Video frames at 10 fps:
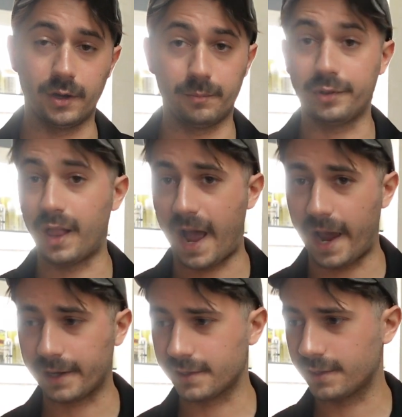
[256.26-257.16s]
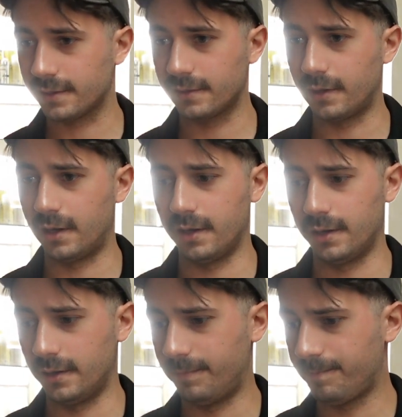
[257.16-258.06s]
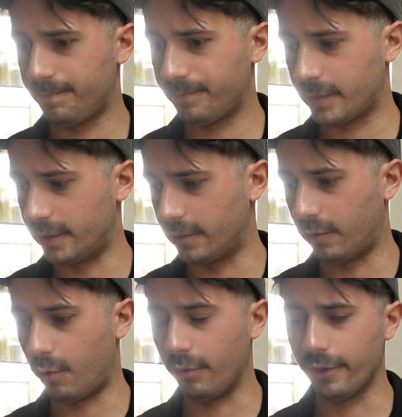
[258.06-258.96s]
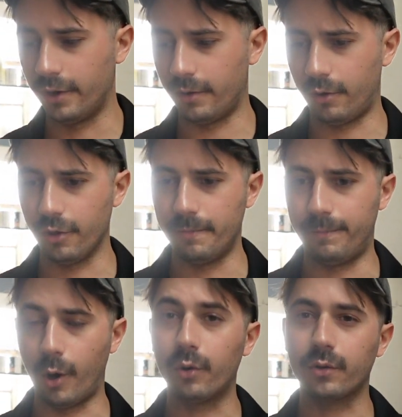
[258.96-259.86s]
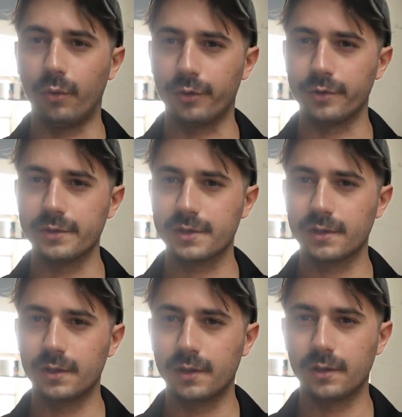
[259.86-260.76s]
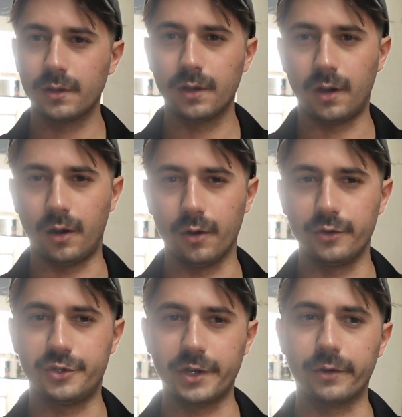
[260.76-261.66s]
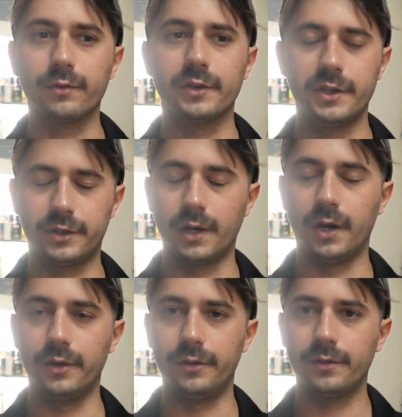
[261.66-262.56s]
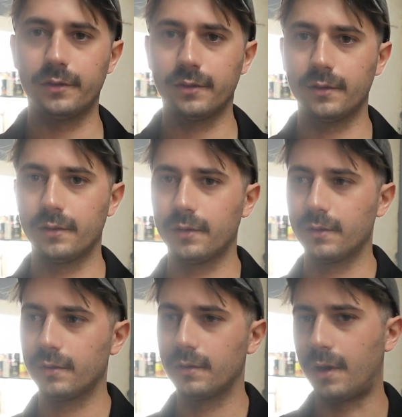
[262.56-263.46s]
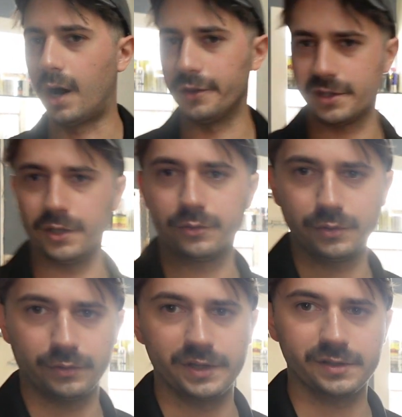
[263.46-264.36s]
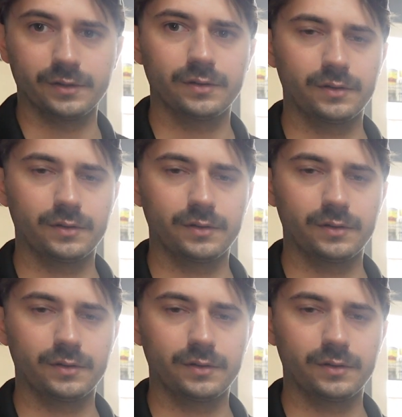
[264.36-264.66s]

plaques, all the bulk orders are generally done on the CO2 laser